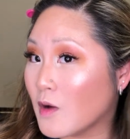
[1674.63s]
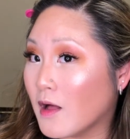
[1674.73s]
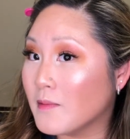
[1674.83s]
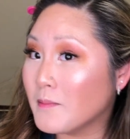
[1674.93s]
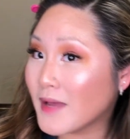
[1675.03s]

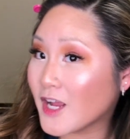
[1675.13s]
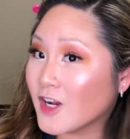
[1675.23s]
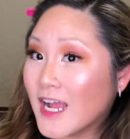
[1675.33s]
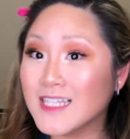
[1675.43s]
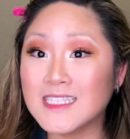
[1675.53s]
well, my
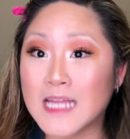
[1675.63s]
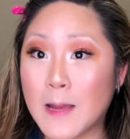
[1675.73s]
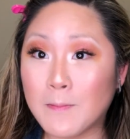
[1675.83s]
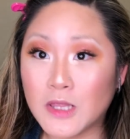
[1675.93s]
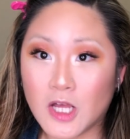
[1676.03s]
hair has
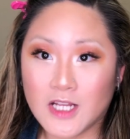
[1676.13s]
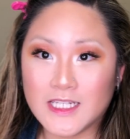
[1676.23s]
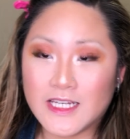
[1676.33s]
blonde in